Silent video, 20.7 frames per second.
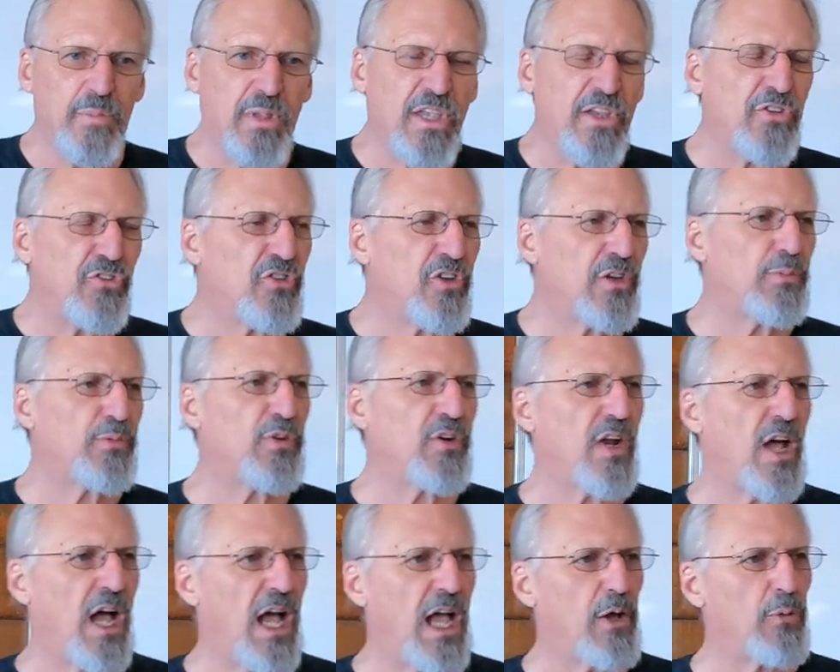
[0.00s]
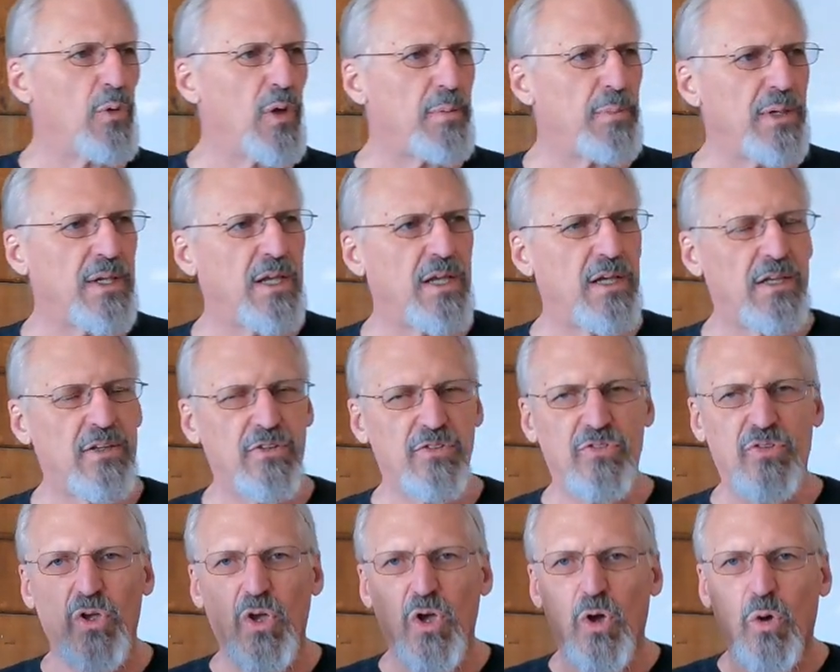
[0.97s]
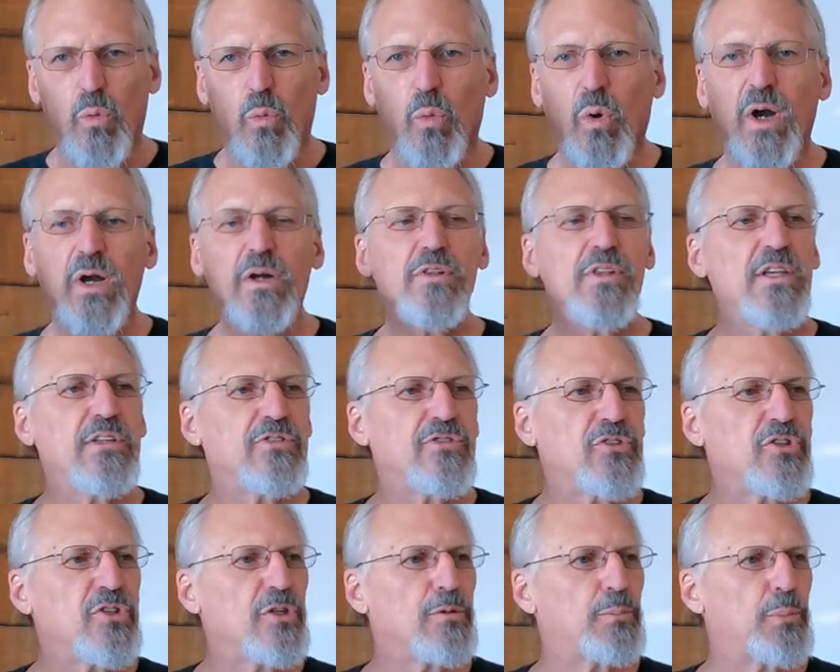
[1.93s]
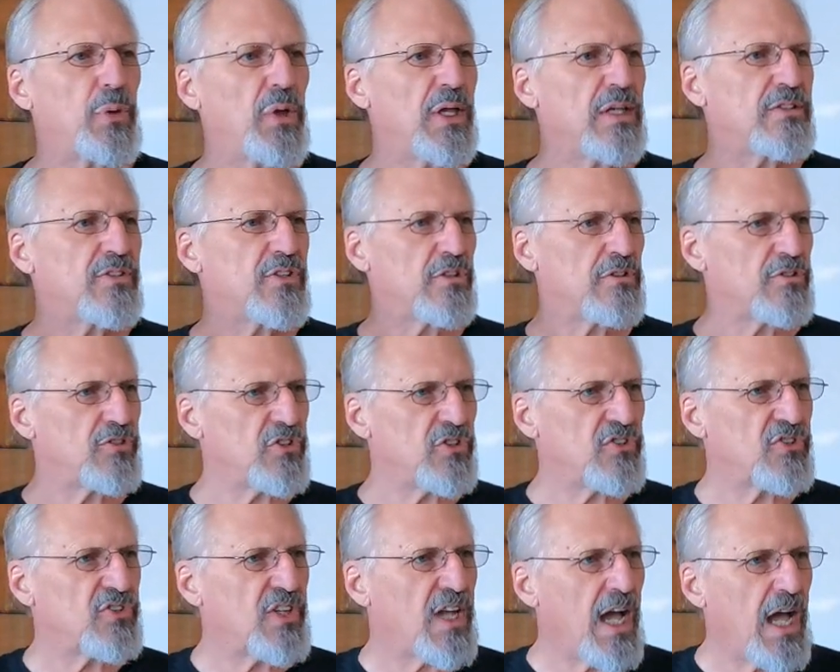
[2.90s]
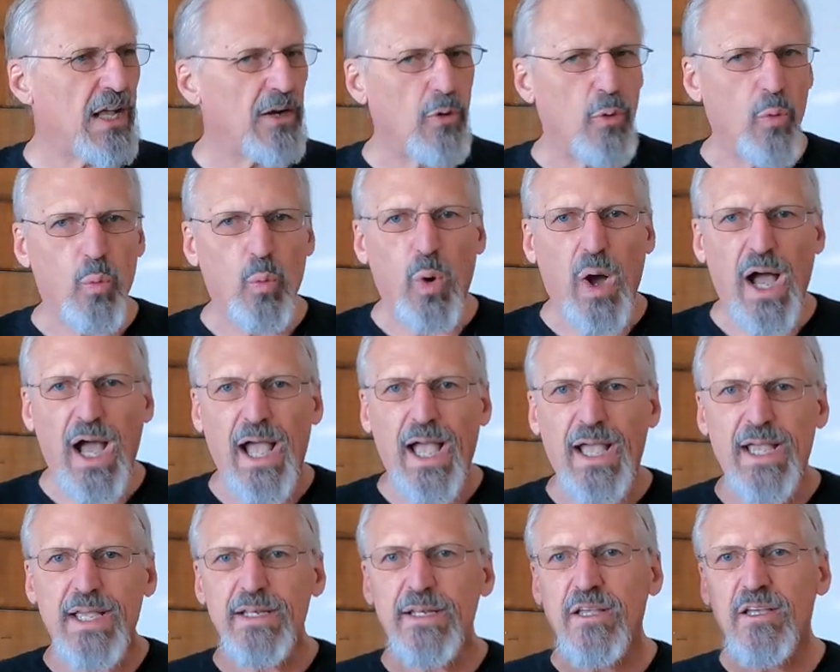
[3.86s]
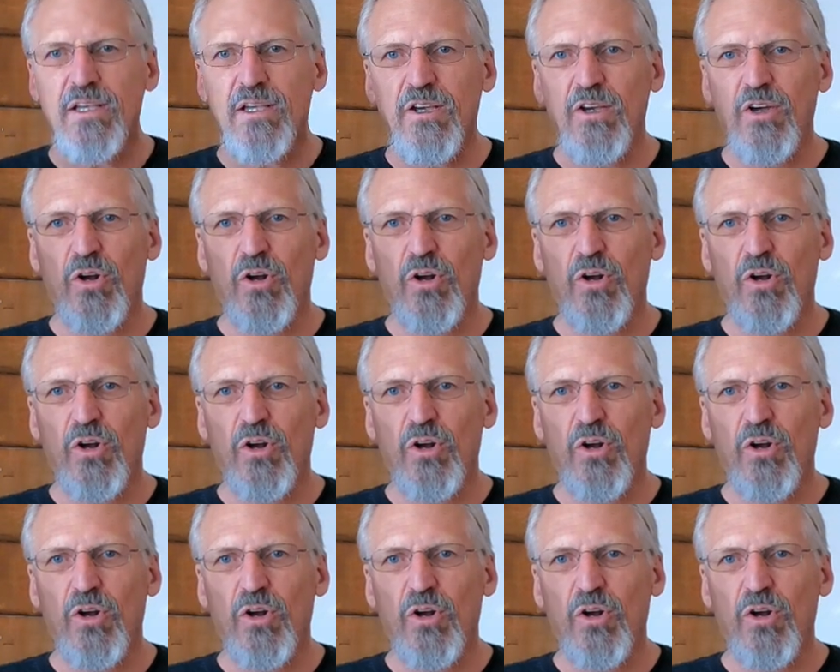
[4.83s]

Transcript: Egyptian highway, because where this took place, there's this kind of wide